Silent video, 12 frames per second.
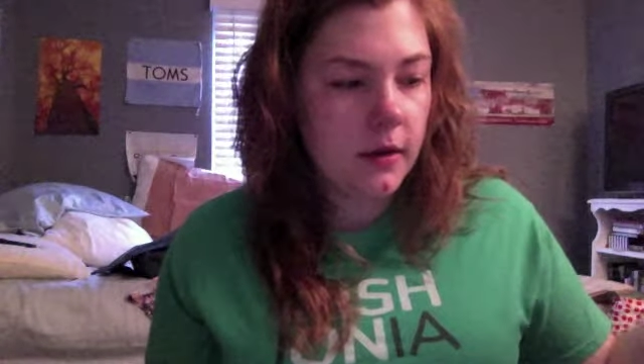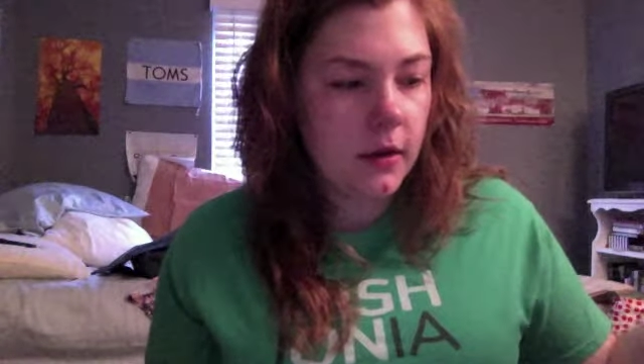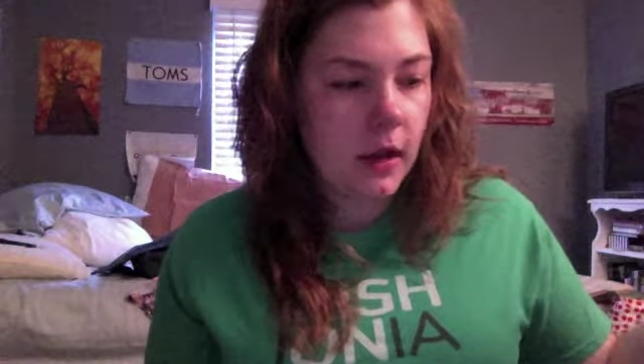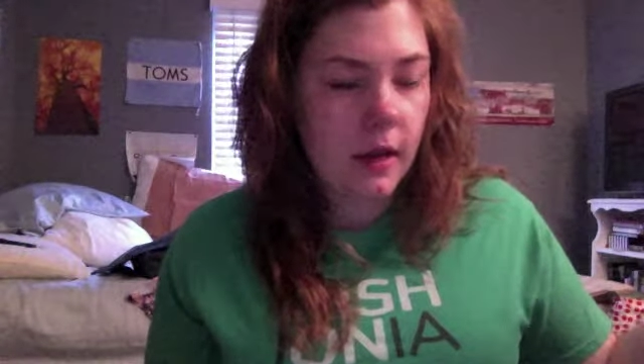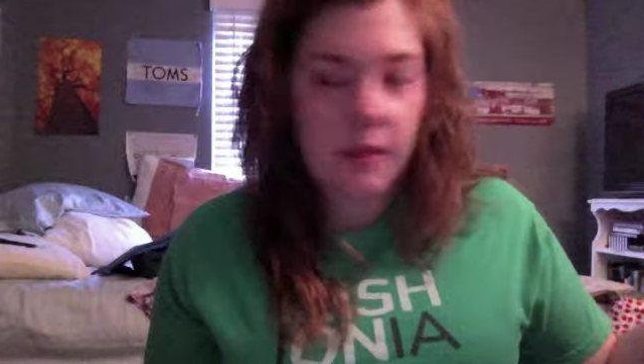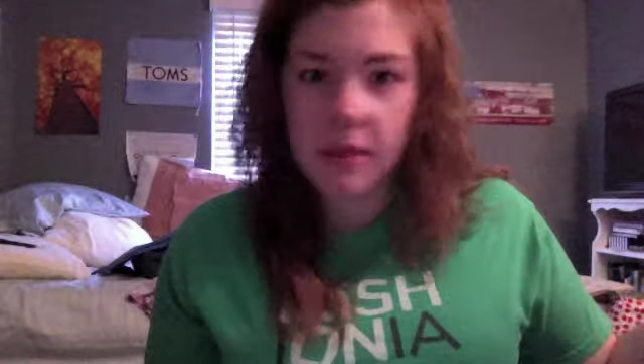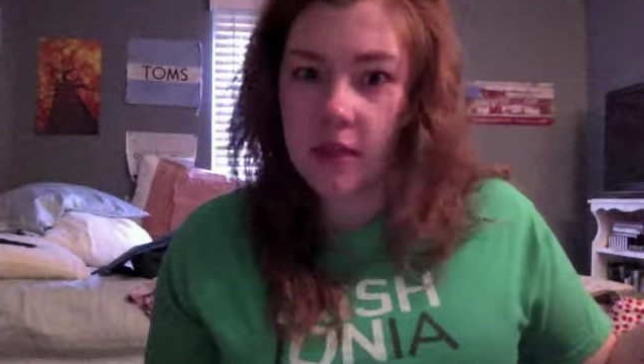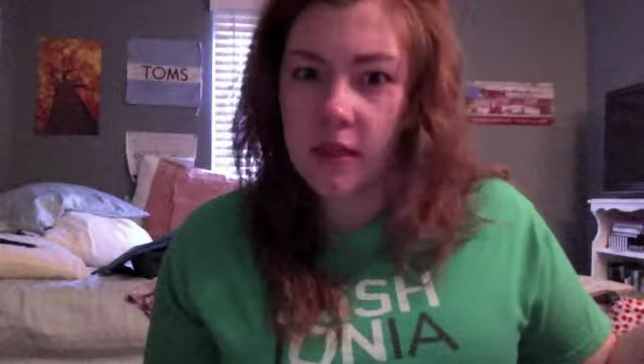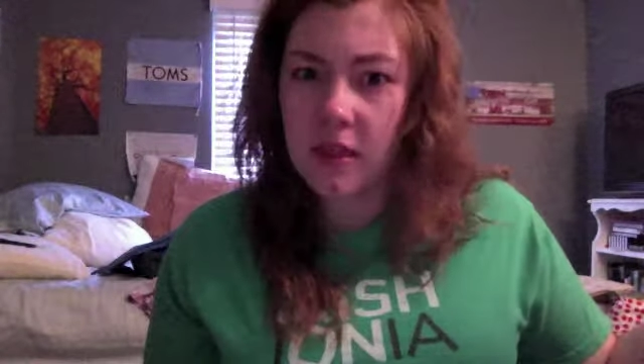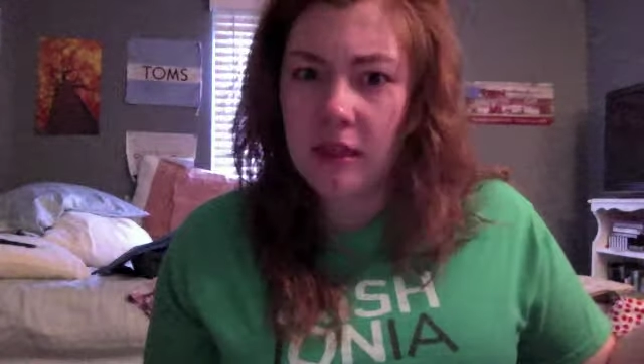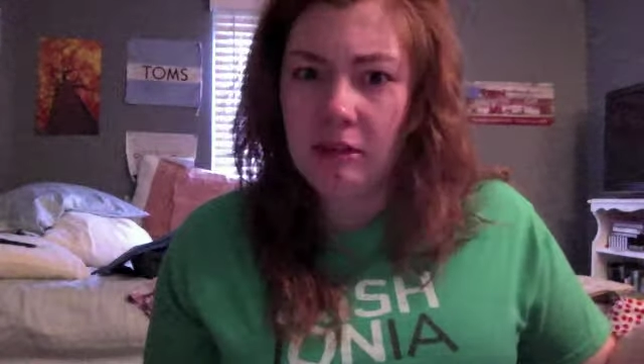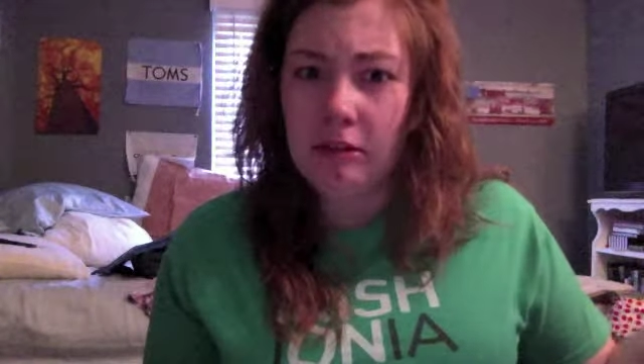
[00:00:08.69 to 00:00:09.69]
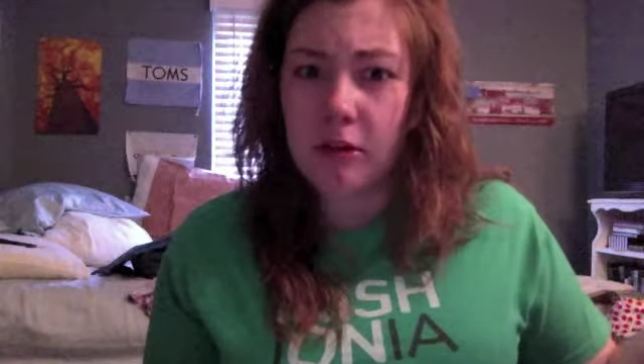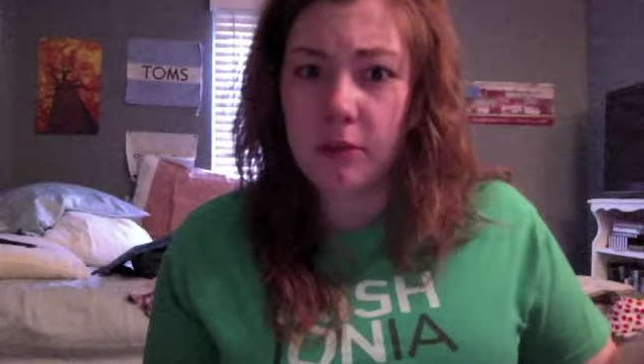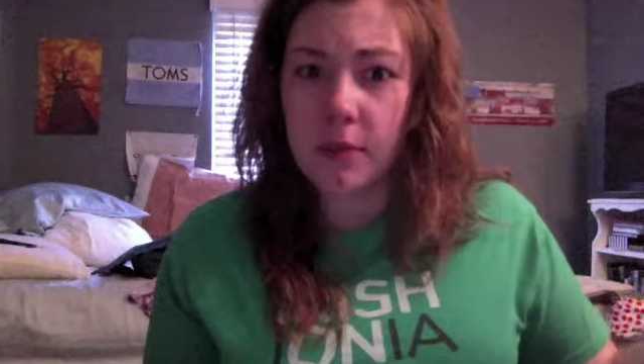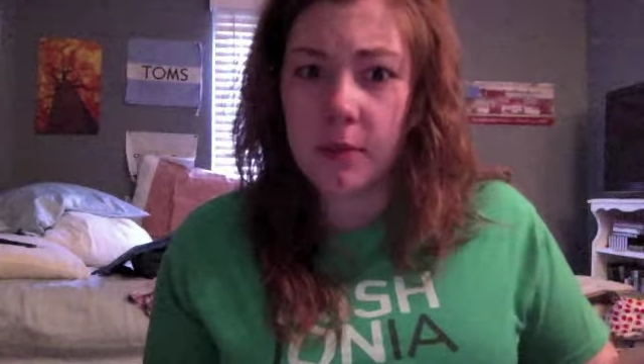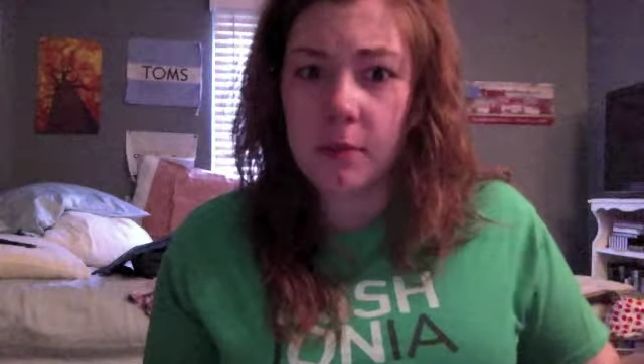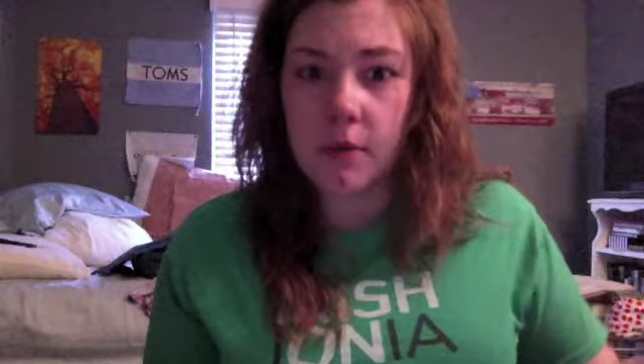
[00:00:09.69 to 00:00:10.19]
I hope
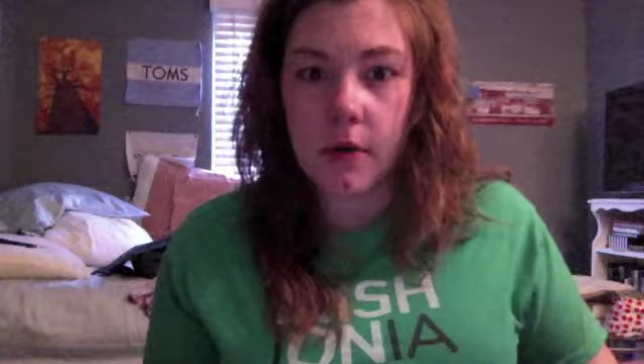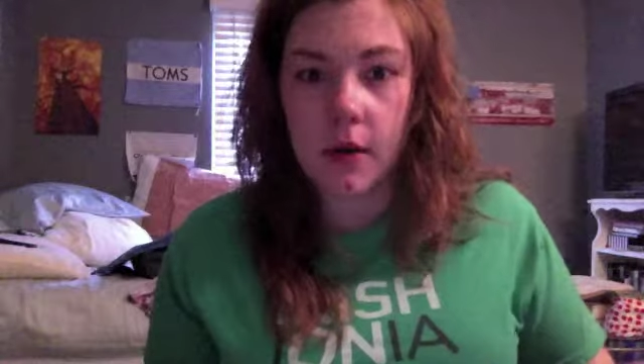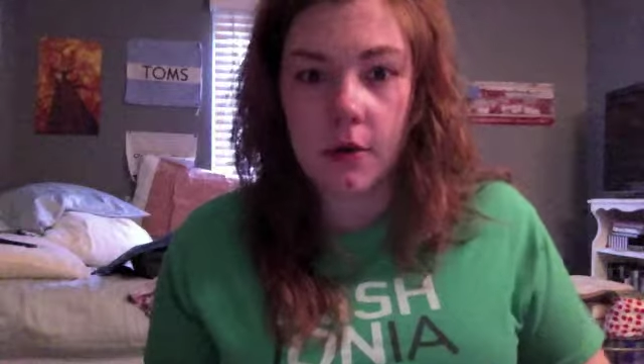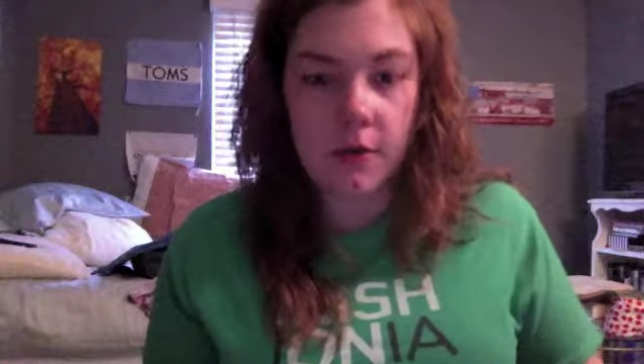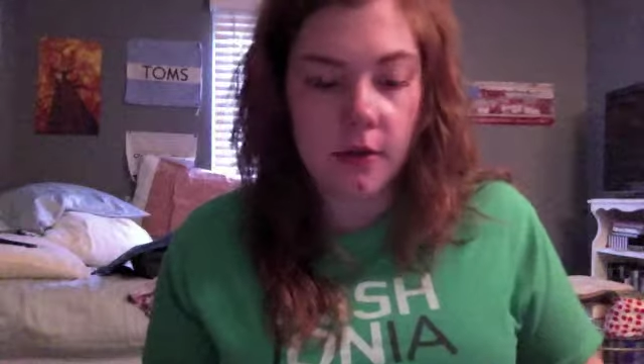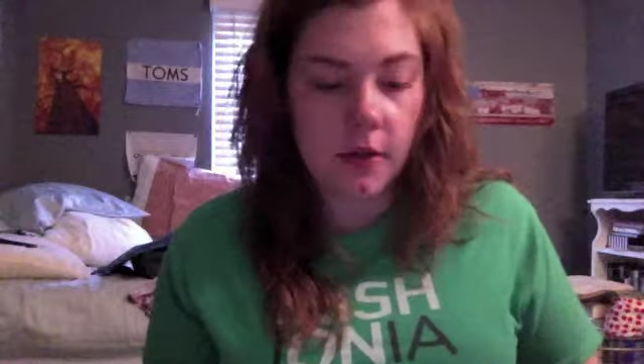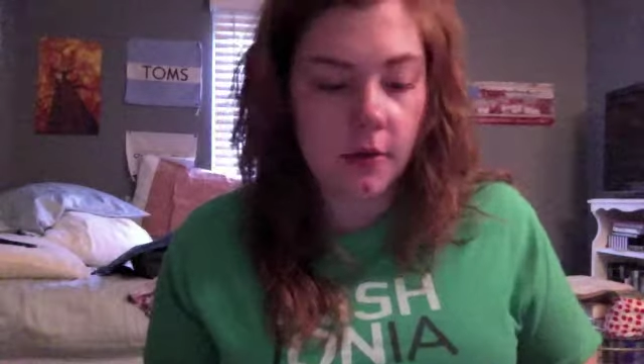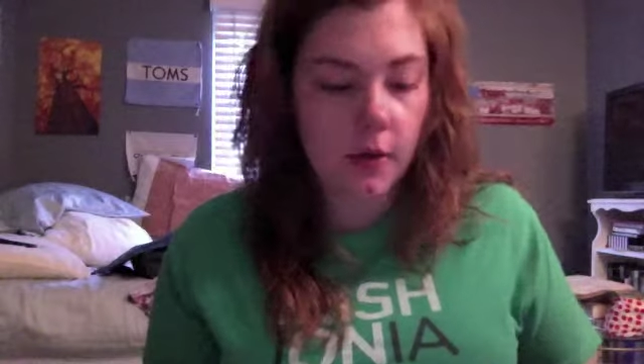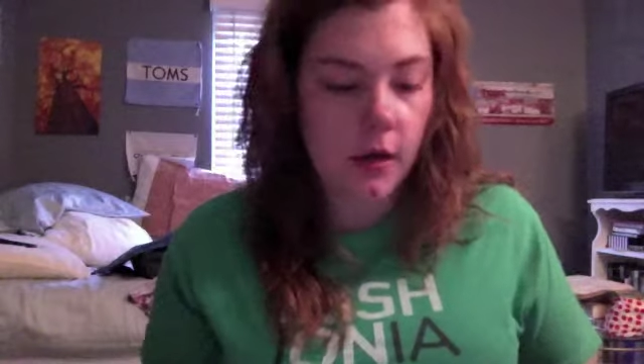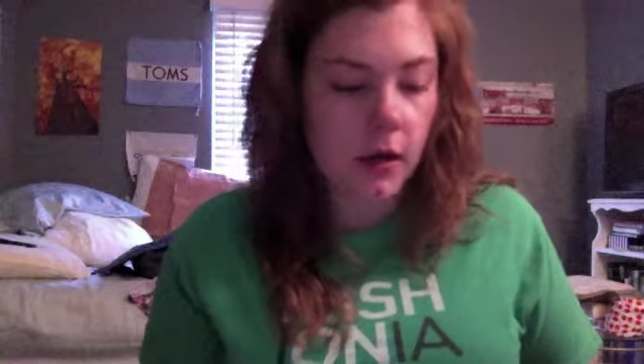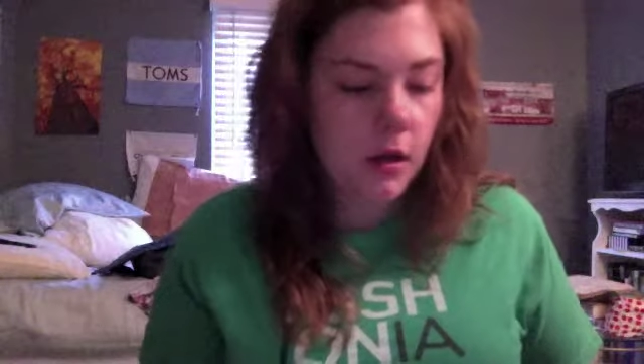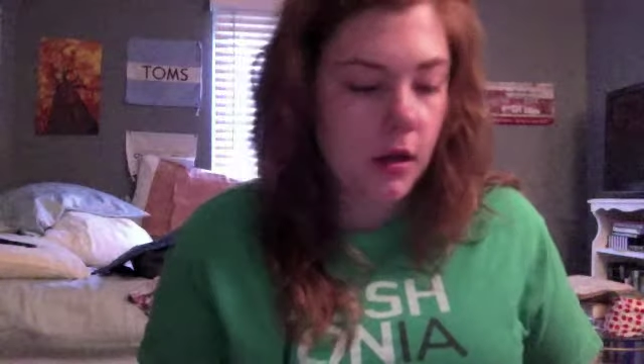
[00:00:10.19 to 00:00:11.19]
I'm pronouncing it